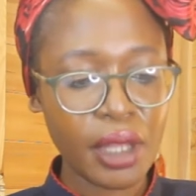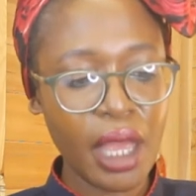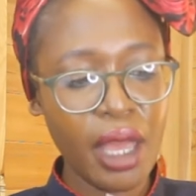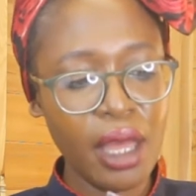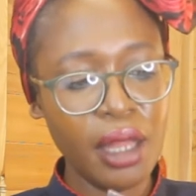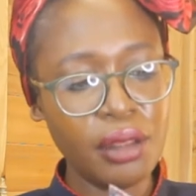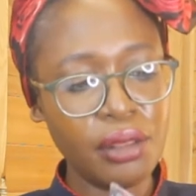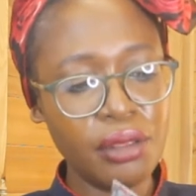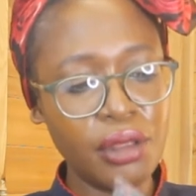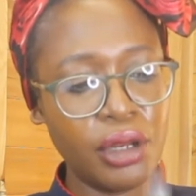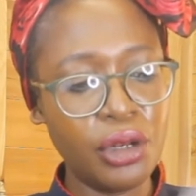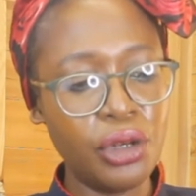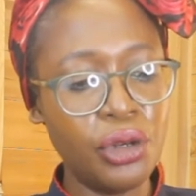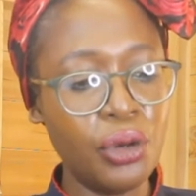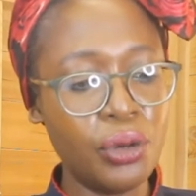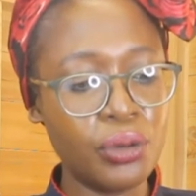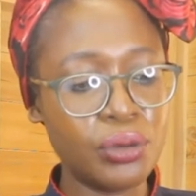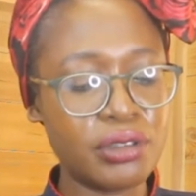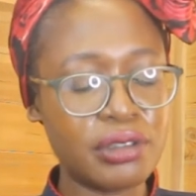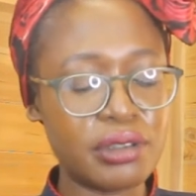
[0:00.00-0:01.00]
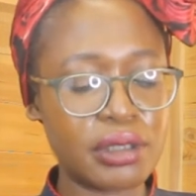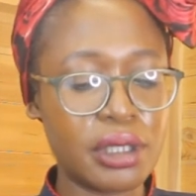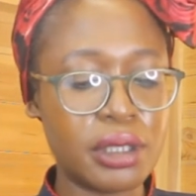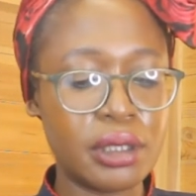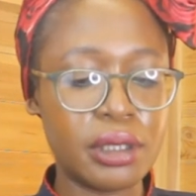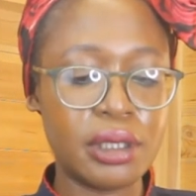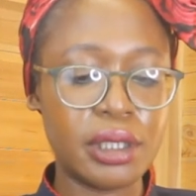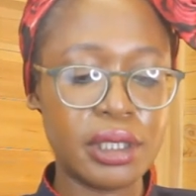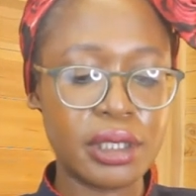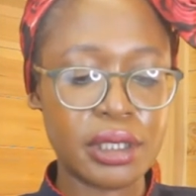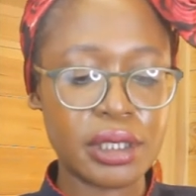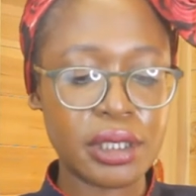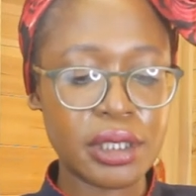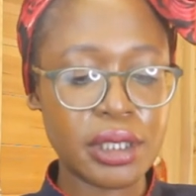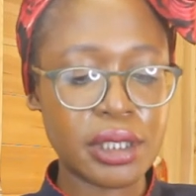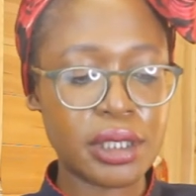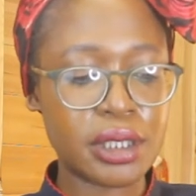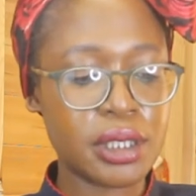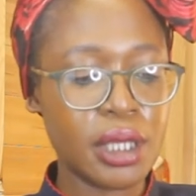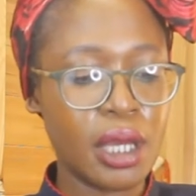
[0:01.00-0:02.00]
And the notes in
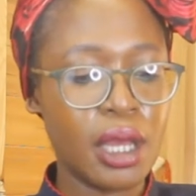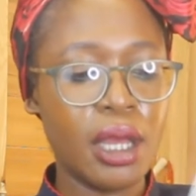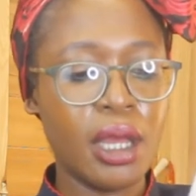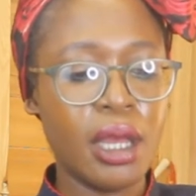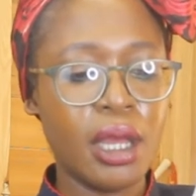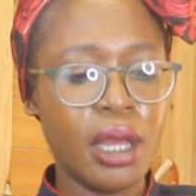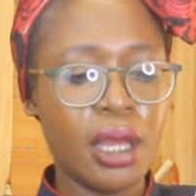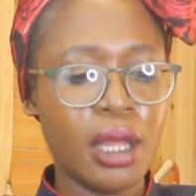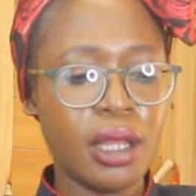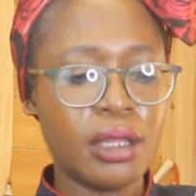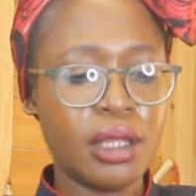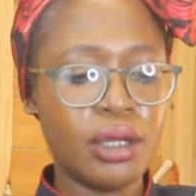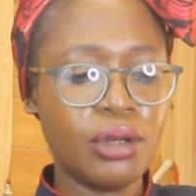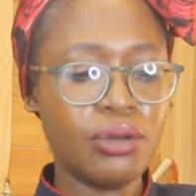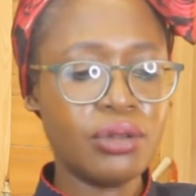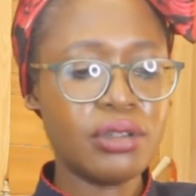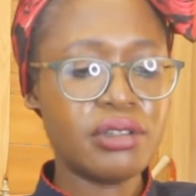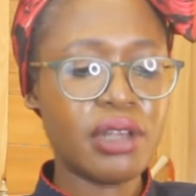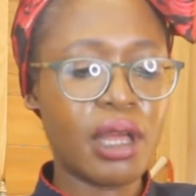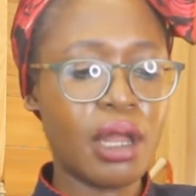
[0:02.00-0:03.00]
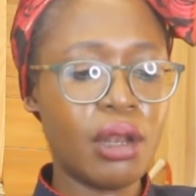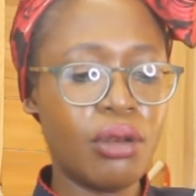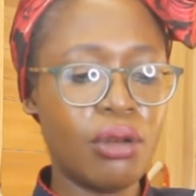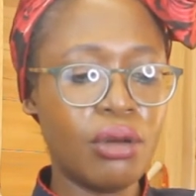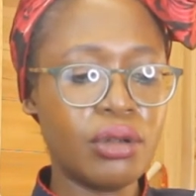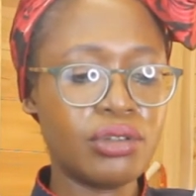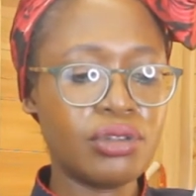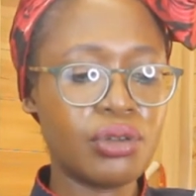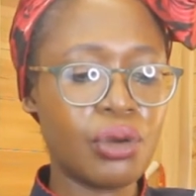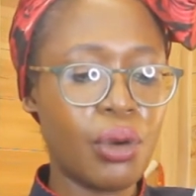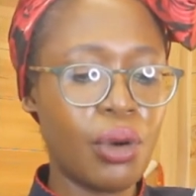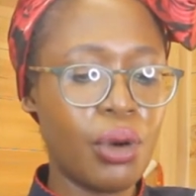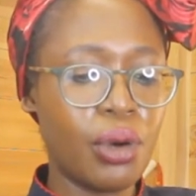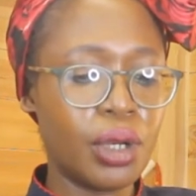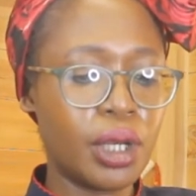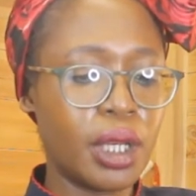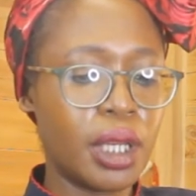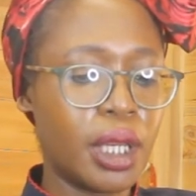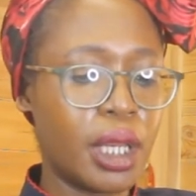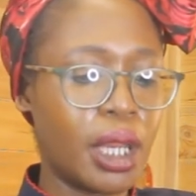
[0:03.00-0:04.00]
this, the notes are not
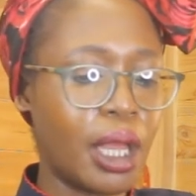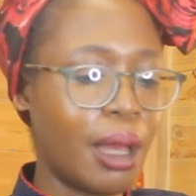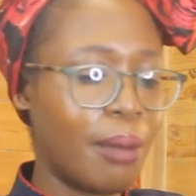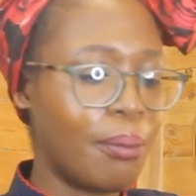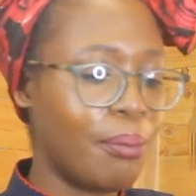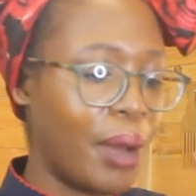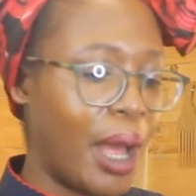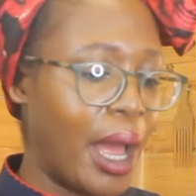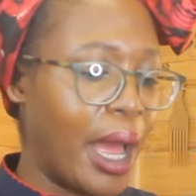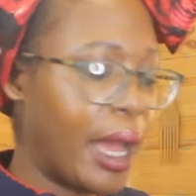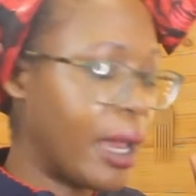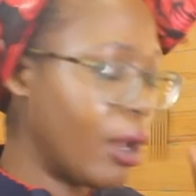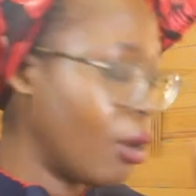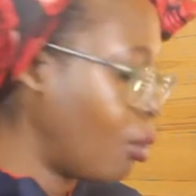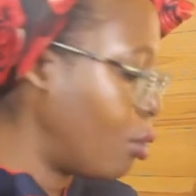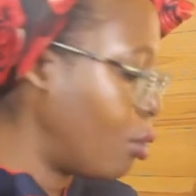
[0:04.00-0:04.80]
on here, but I